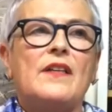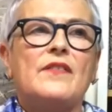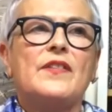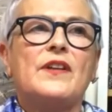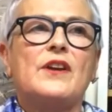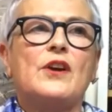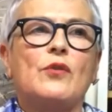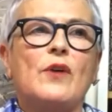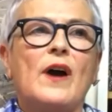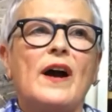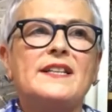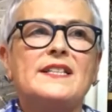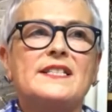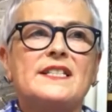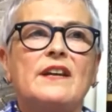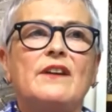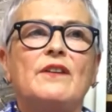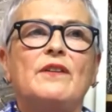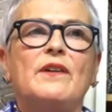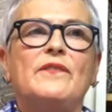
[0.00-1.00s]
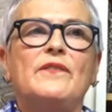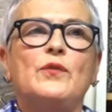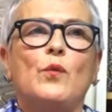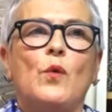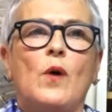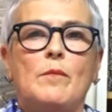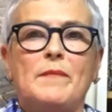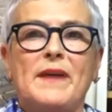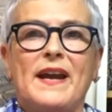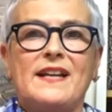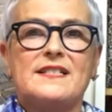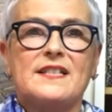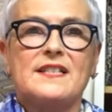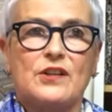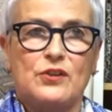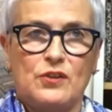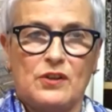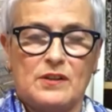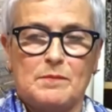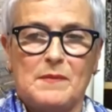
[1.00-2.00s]
The criteria for what makes a
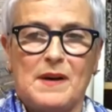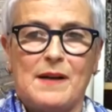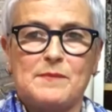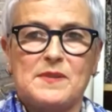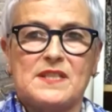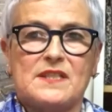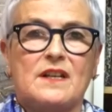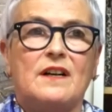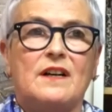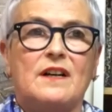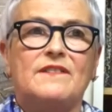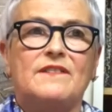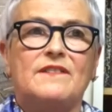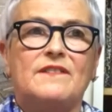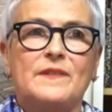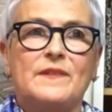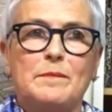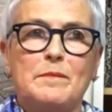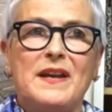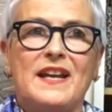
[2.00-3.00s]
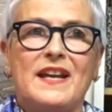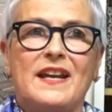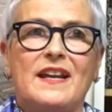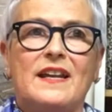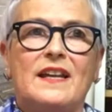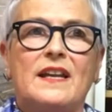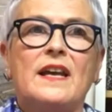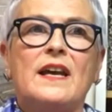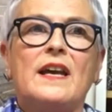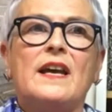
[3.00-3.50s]
good map scarf for me